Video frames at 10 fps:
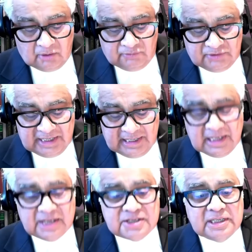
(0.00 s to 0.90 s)
of the
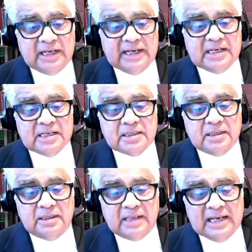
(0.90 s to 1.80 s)
allegedly
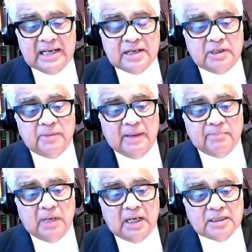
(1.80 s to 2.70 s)
delinquent
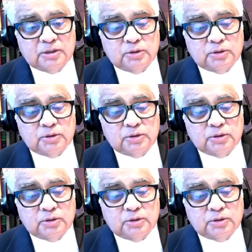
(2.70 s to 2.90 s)
member